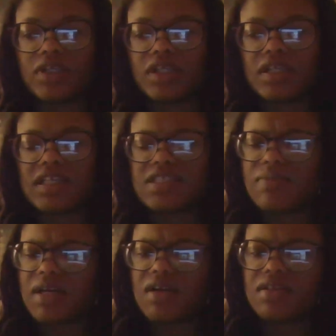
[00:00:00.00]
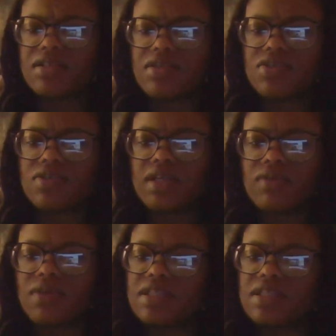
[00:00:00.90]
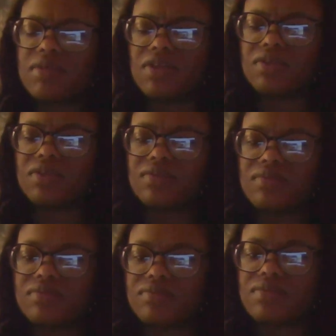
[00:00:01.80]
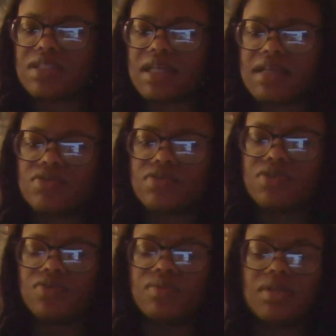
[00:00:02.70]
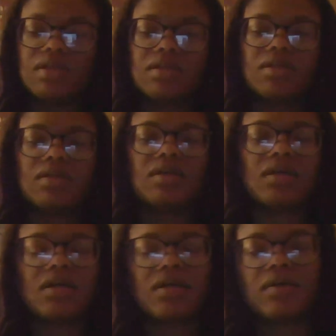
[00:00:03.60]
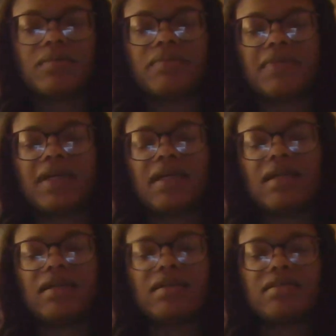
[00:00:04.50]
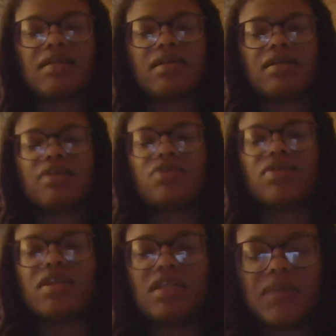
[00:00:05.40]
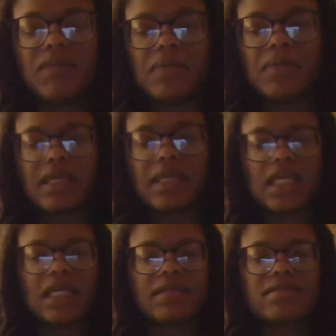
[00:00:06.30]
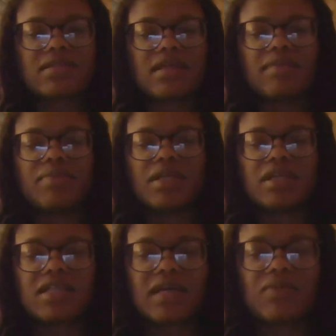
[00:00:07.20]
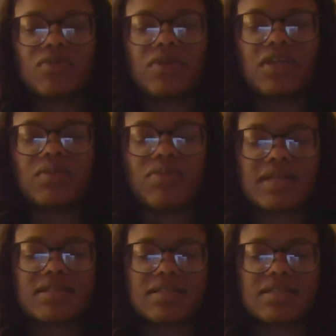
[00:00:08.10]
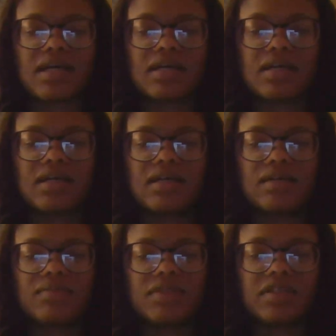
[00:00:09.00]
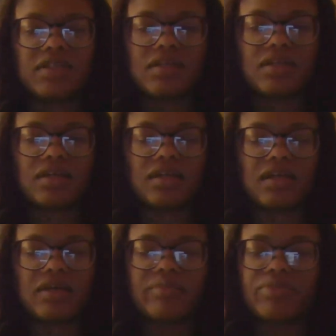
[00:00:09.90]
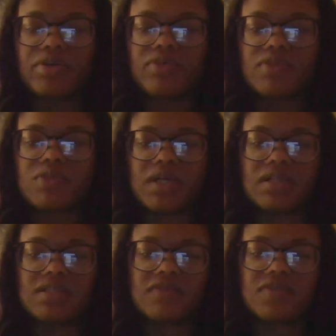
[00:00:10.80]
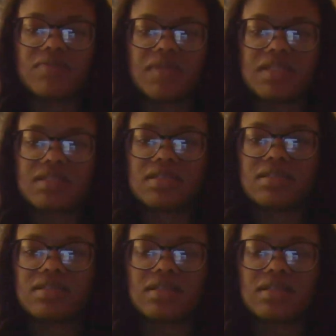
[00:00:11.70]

Uh, that's about all the social networks in the room, besides YouTube. Um, and uh, you can email me at lance at bhcapitalenterprises.com. Uh, I'm pretty responsive to messages.